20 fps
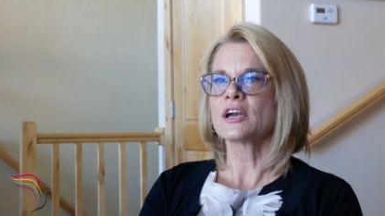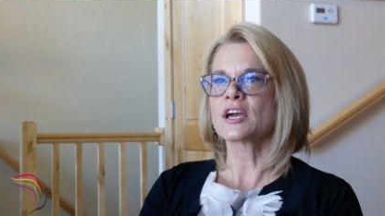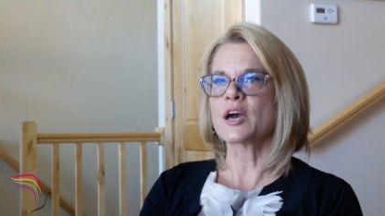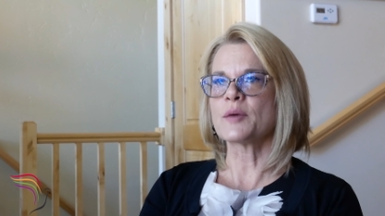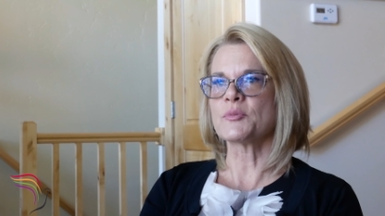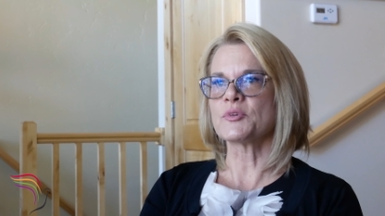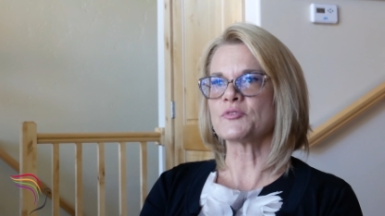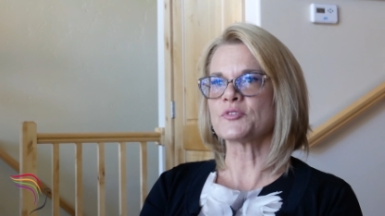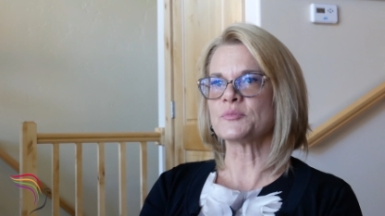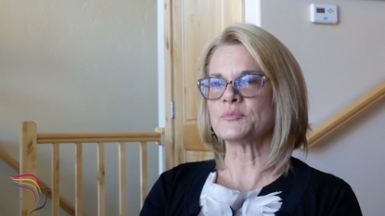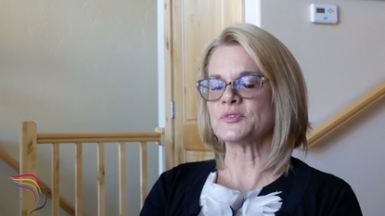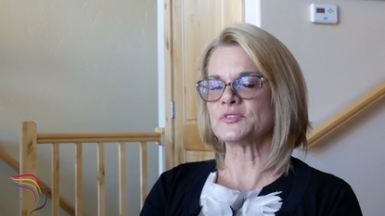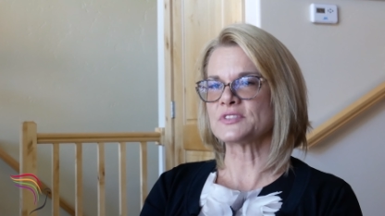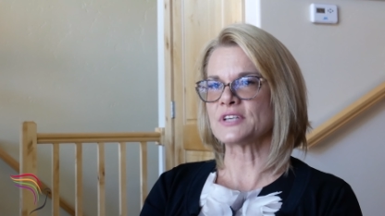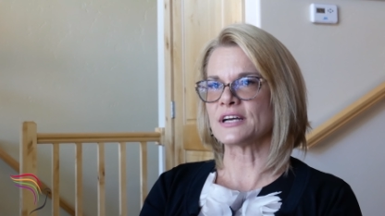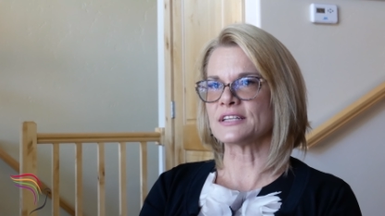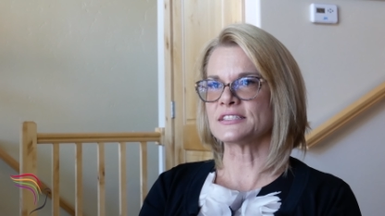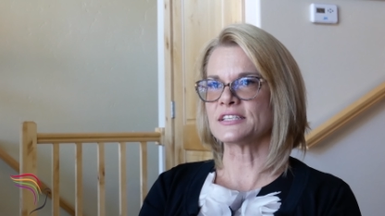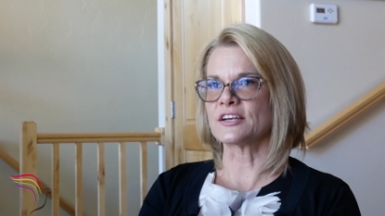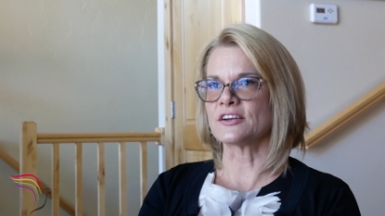coming from
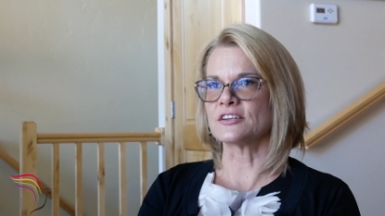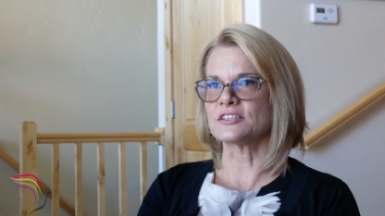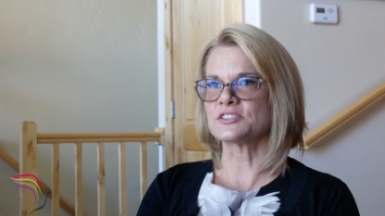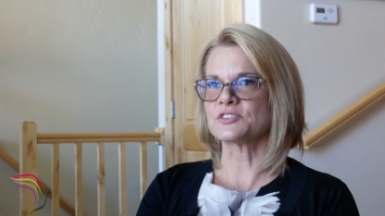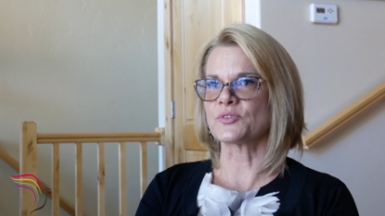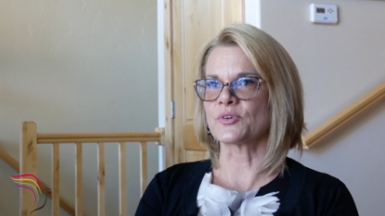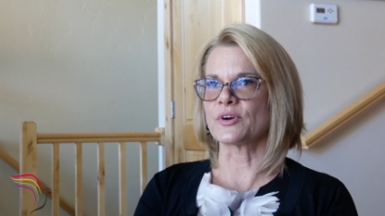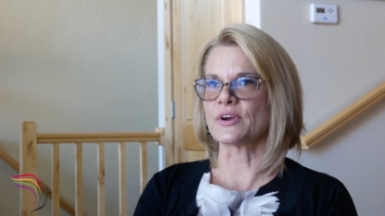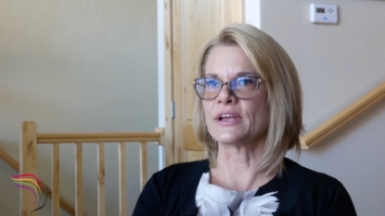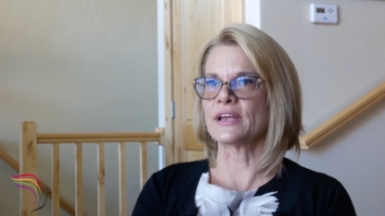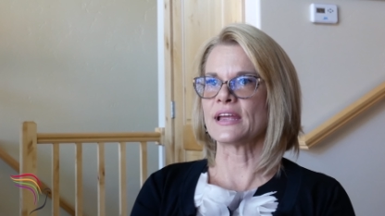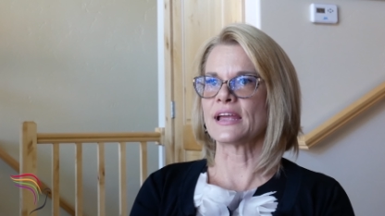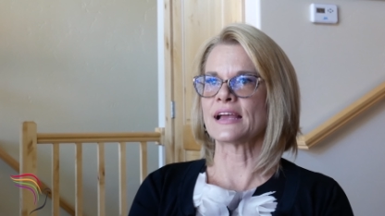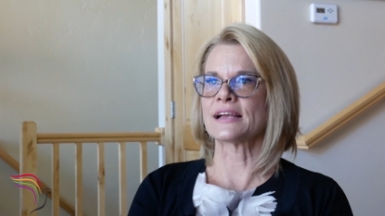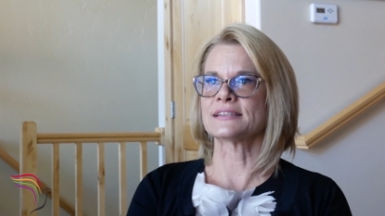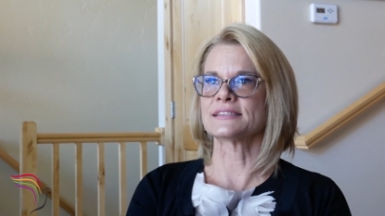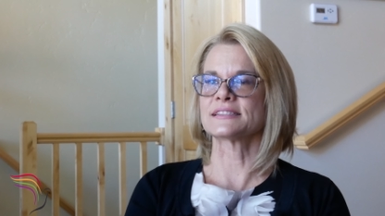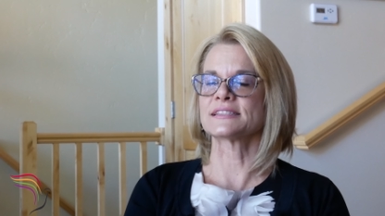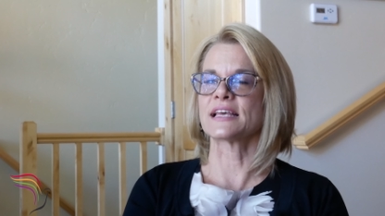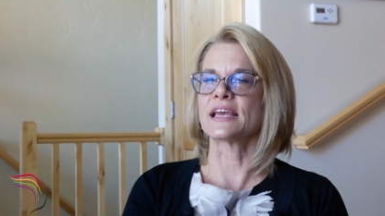Utah Territory
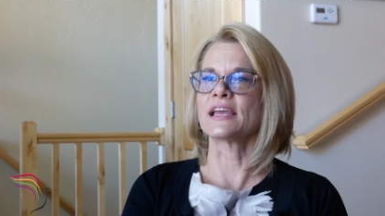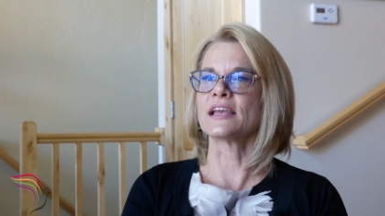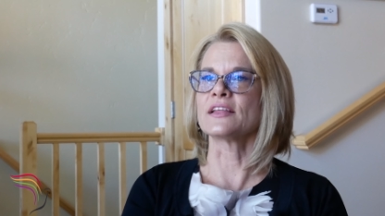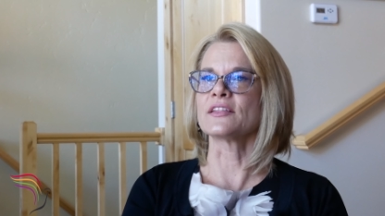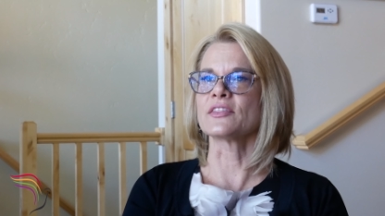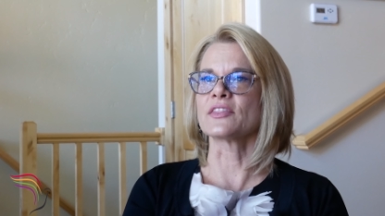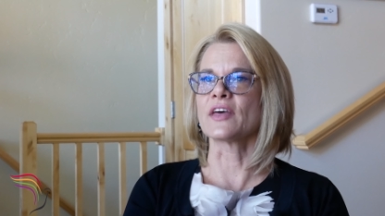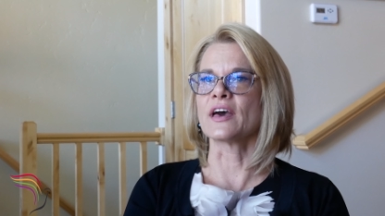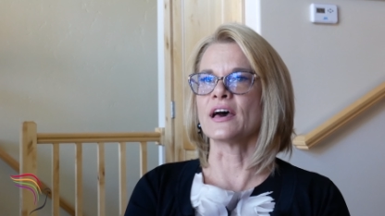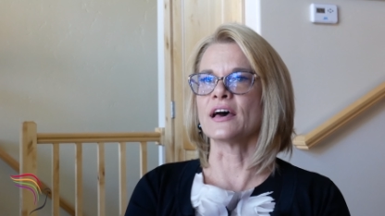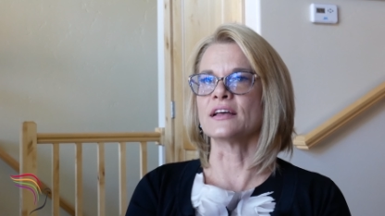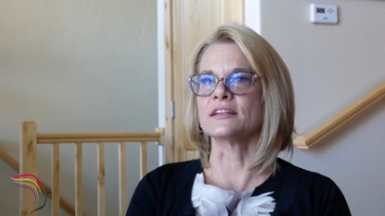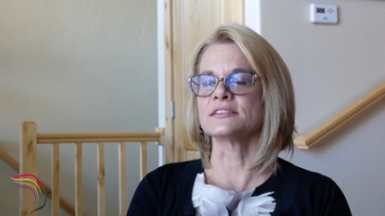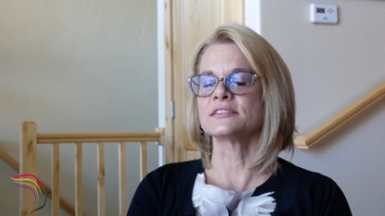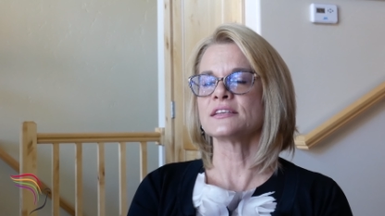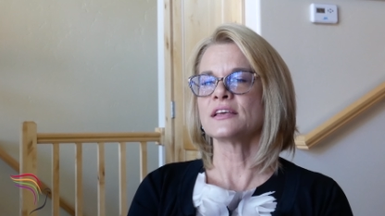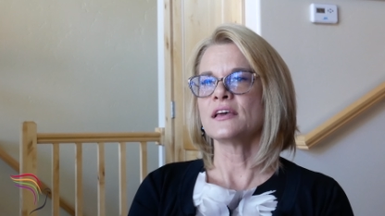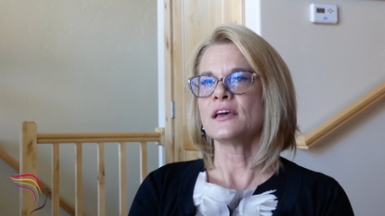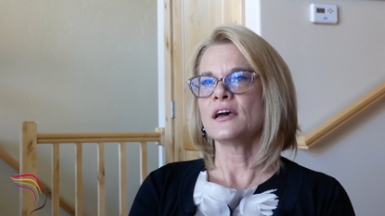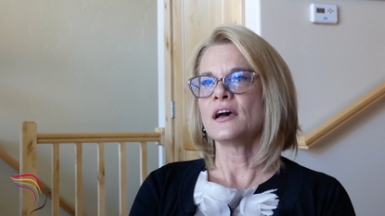and saying
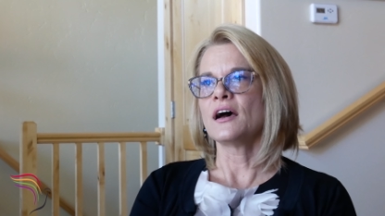that